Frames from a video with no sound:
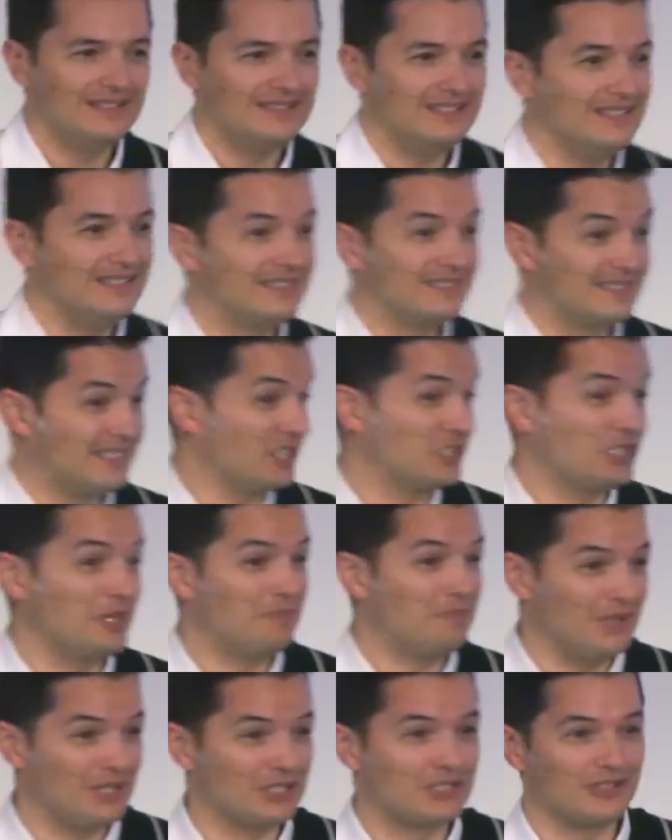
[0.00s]
It is
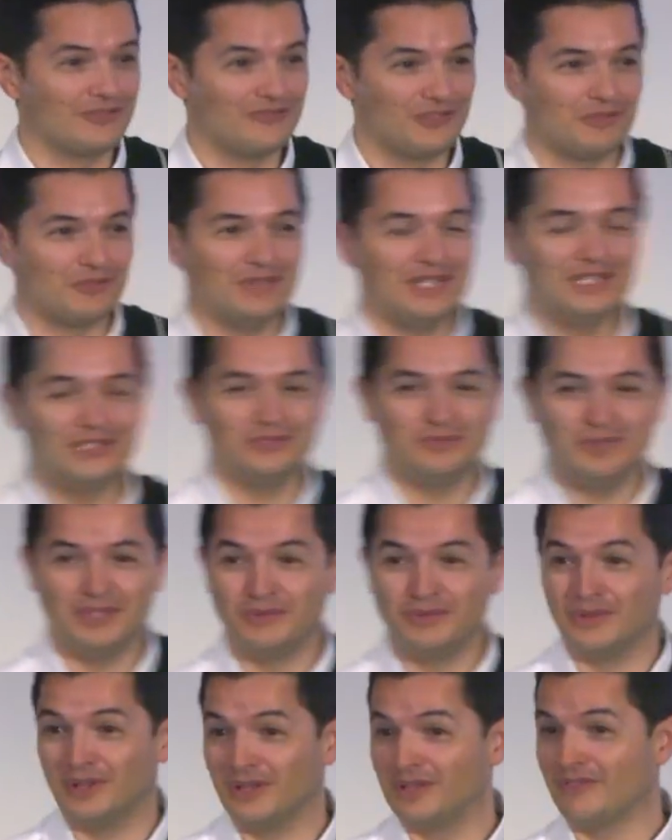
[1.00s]
such a pleasure for me to
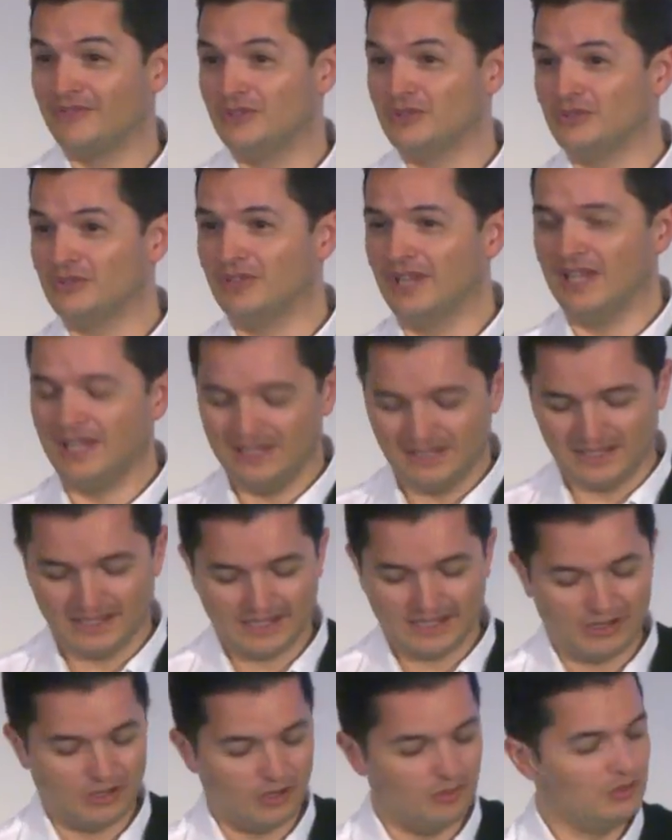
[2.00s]
be with all of you today,
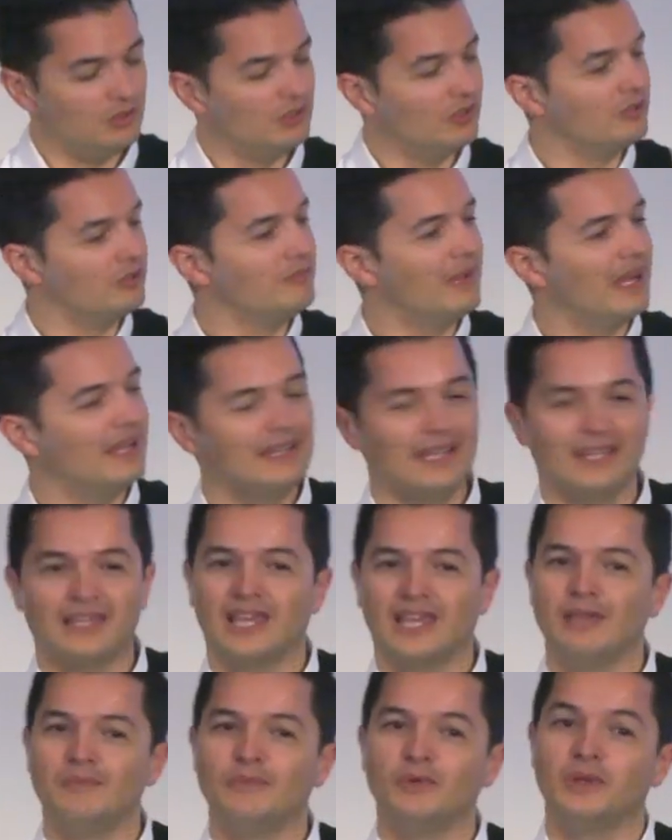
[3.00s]
and I hope you don't mind I
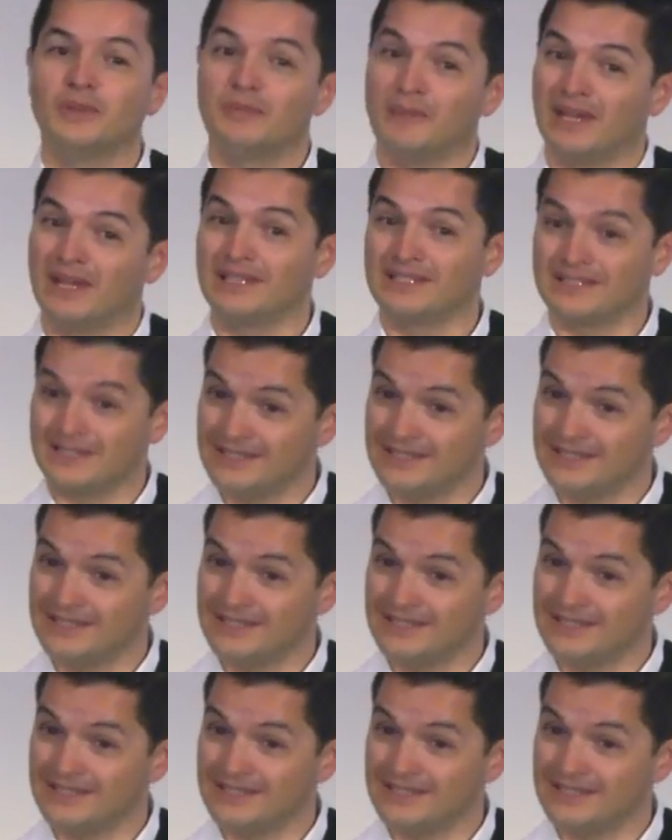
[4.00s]
came with my